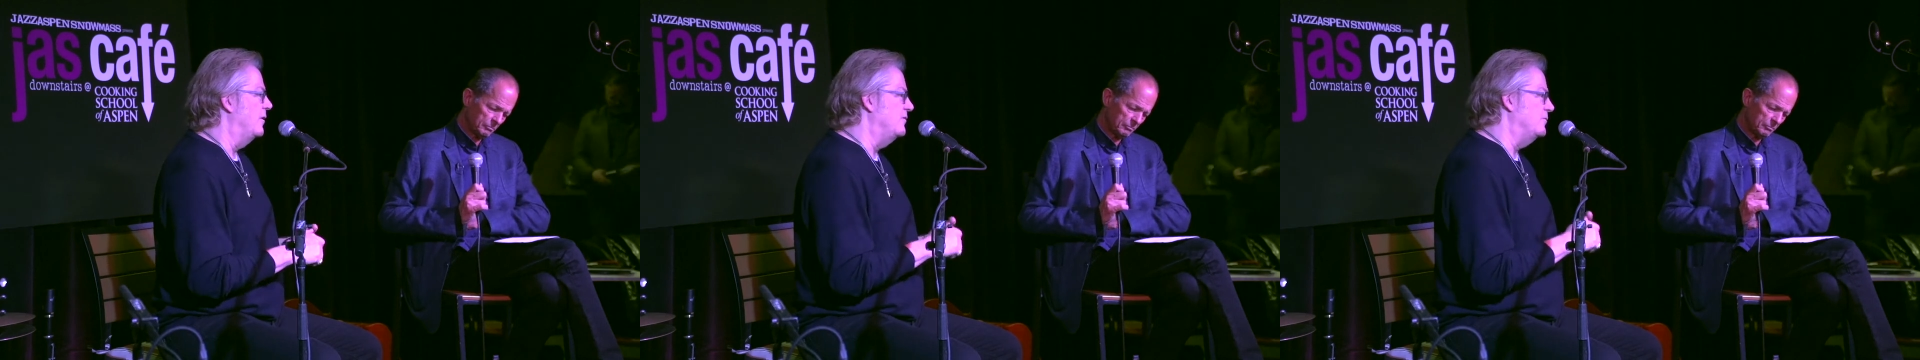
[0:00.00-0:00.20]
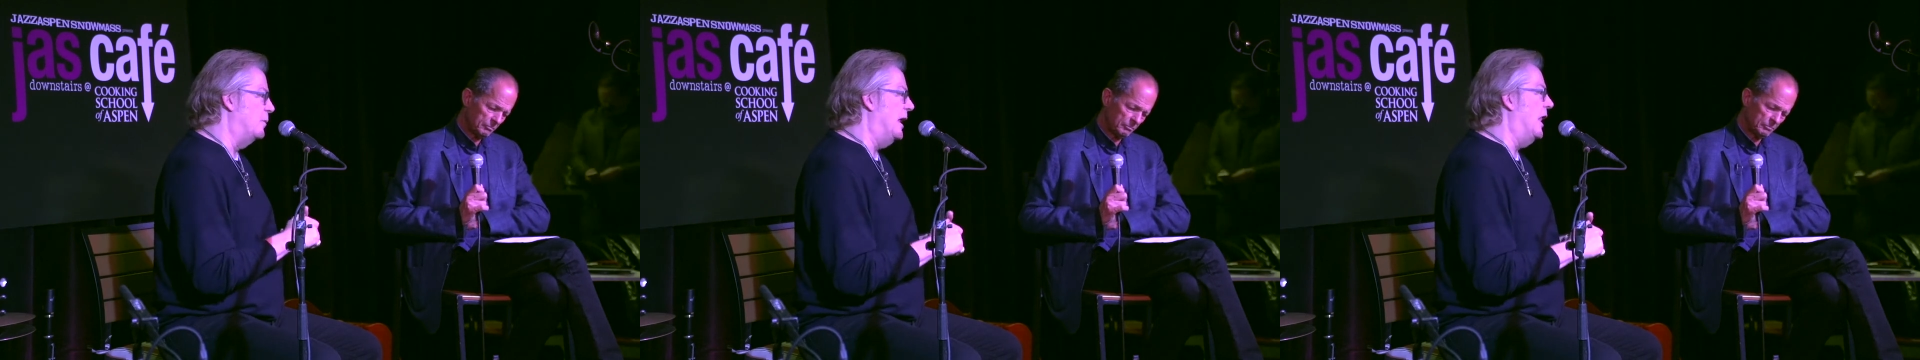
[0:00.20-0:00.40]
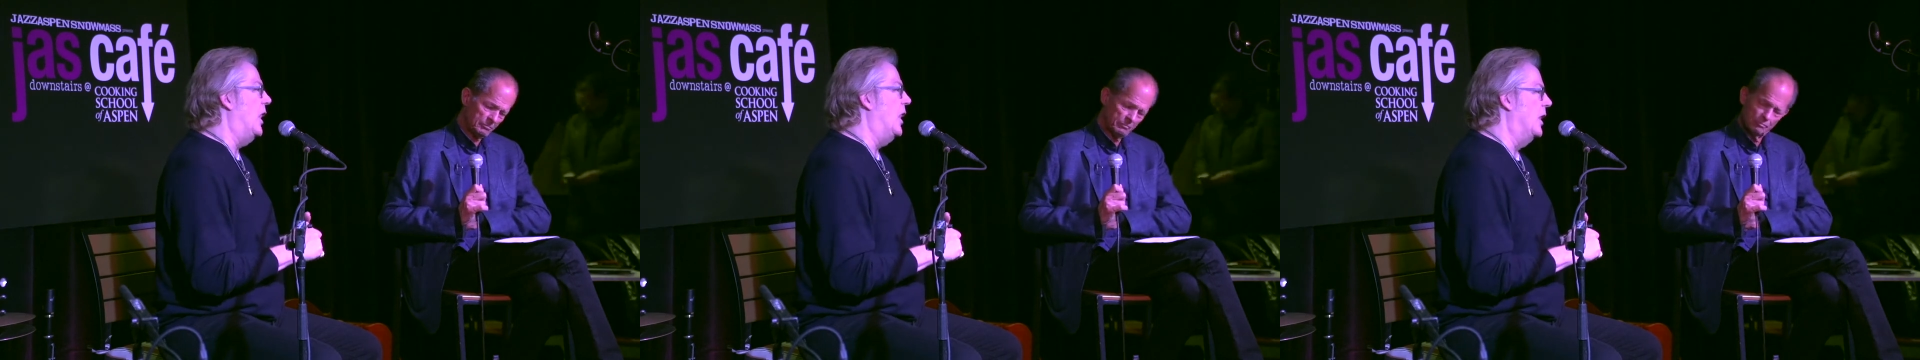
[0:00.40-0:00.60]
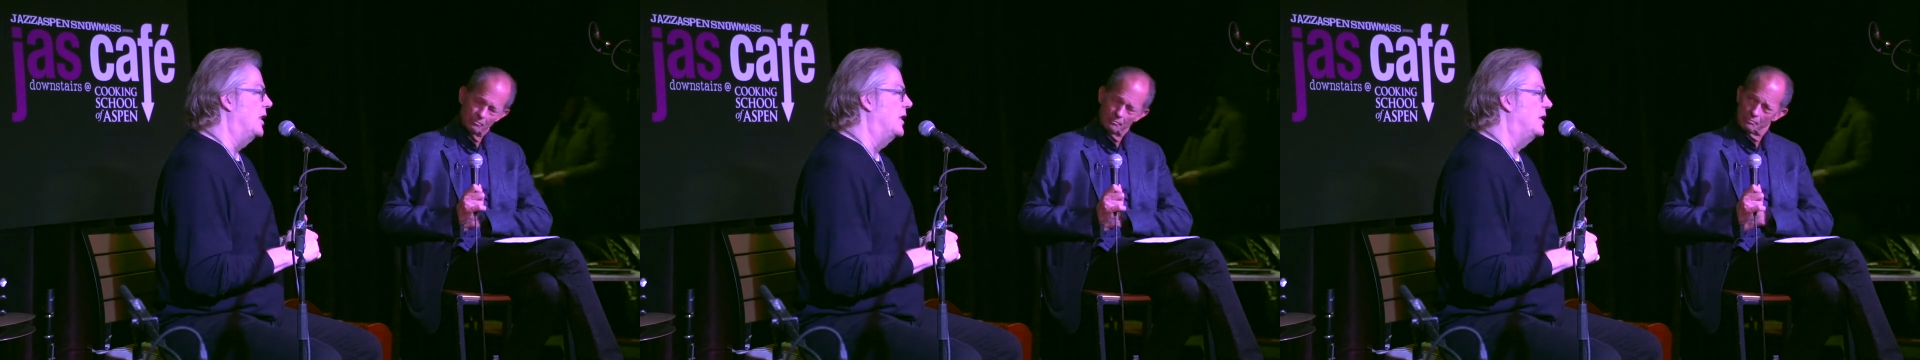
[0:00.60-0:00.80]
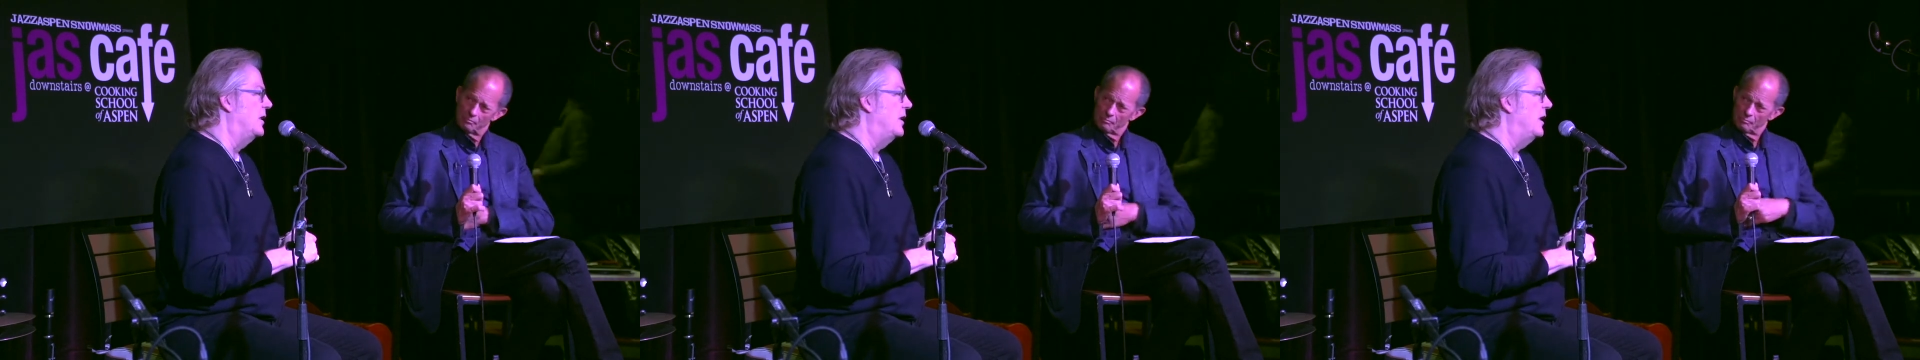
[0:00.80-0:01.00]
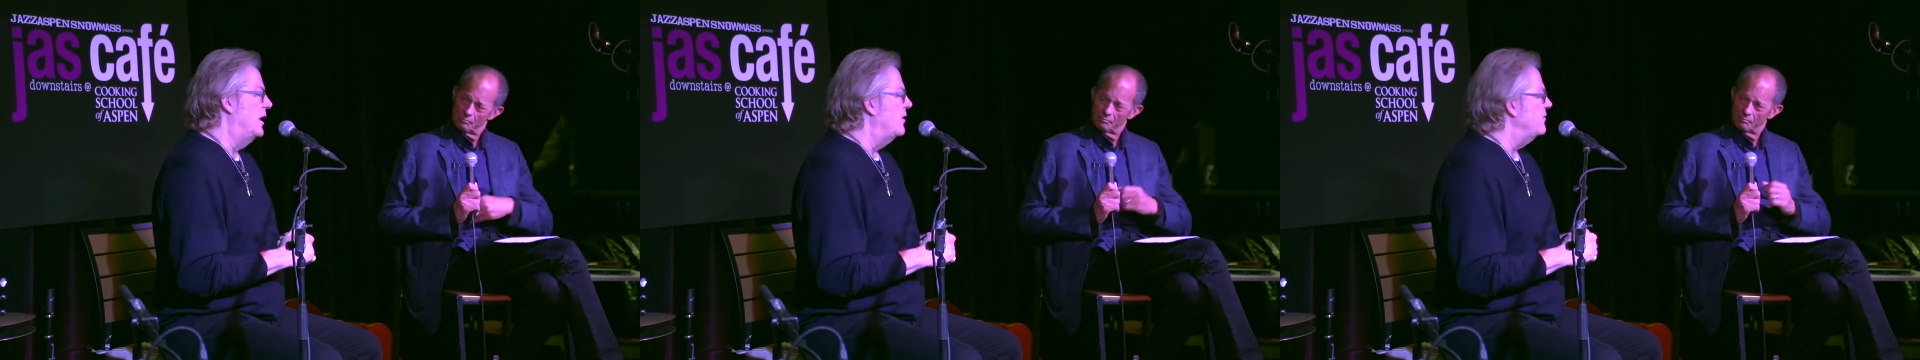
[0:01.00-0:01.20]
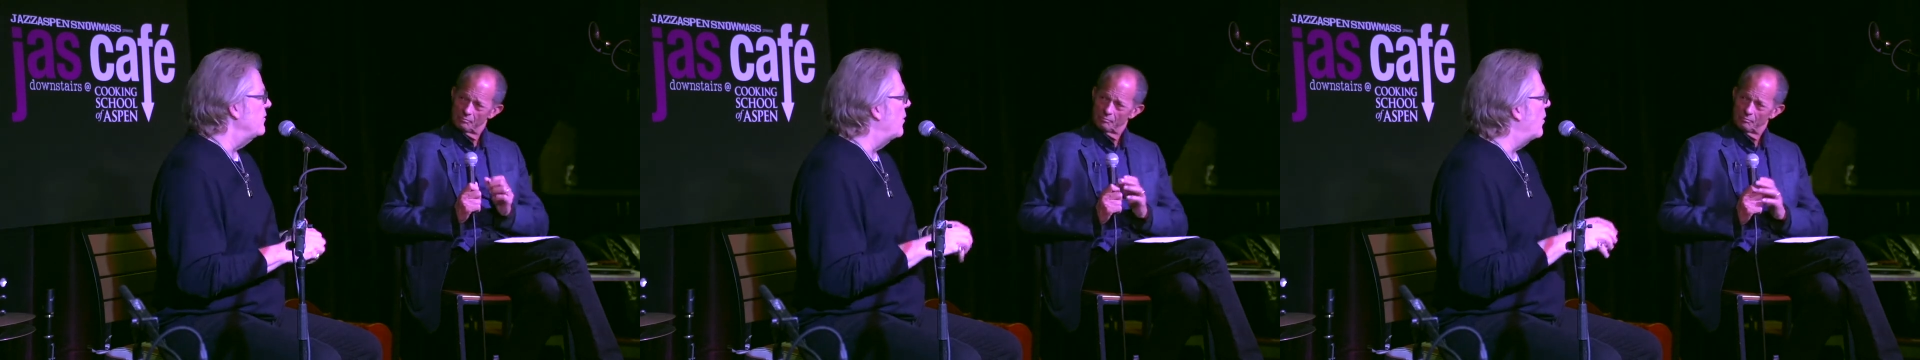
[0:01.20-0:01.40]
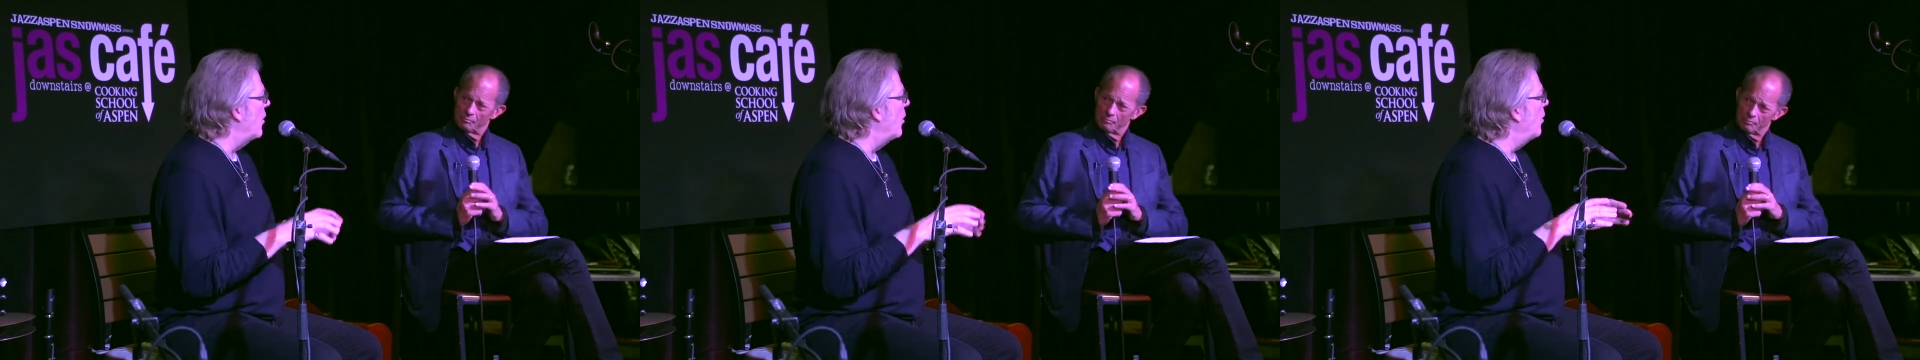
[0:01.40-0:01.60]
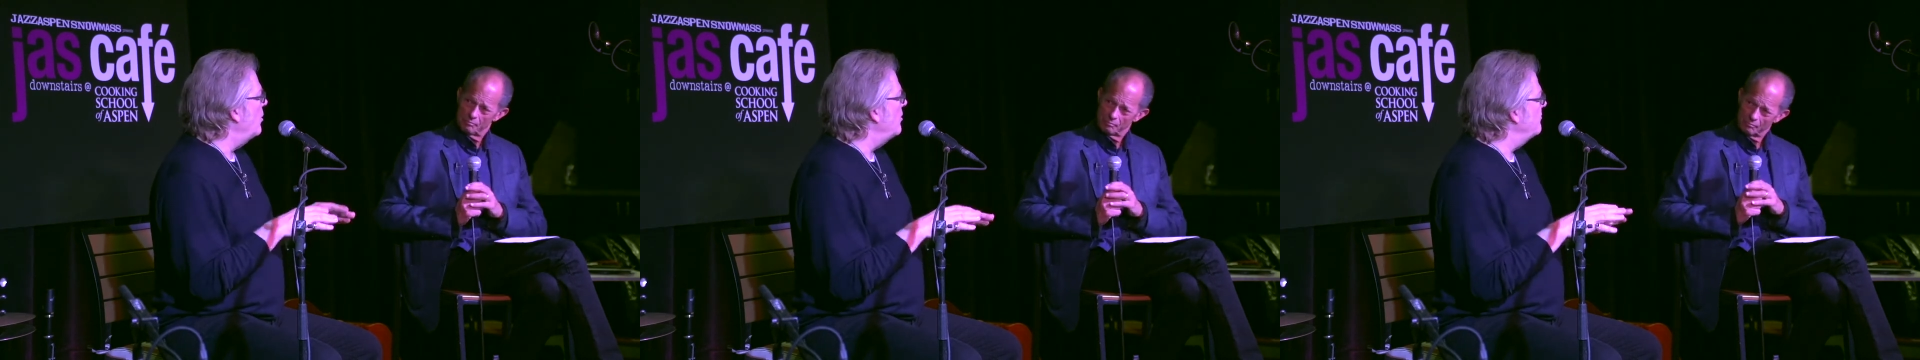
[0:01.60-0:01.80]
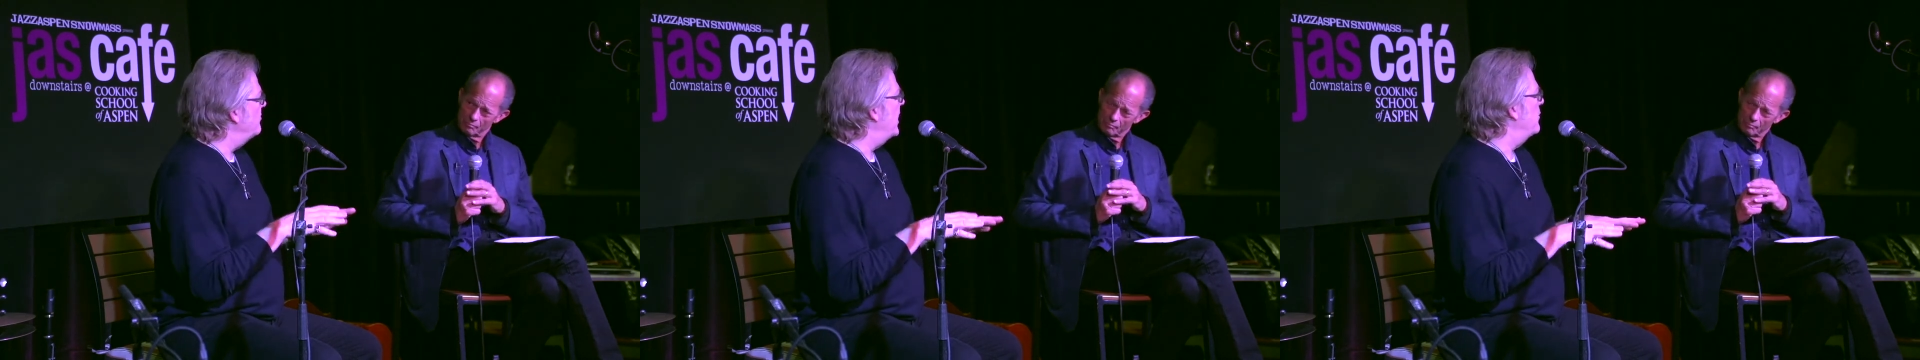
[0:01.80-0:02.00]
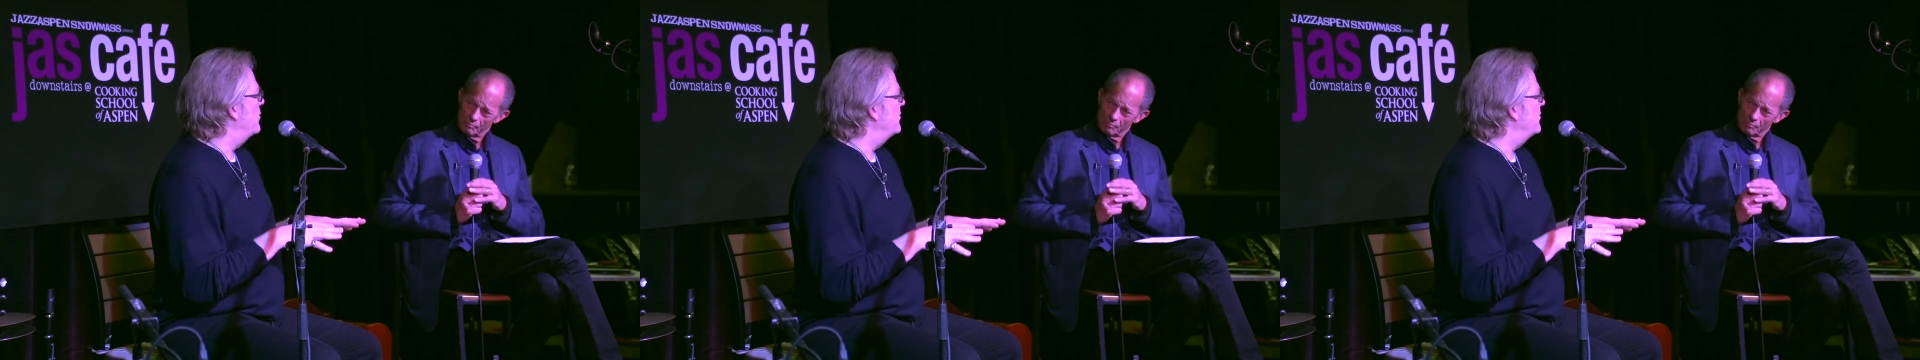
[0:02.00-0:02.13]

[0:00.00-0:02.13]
Speaker 1: as well. So all of that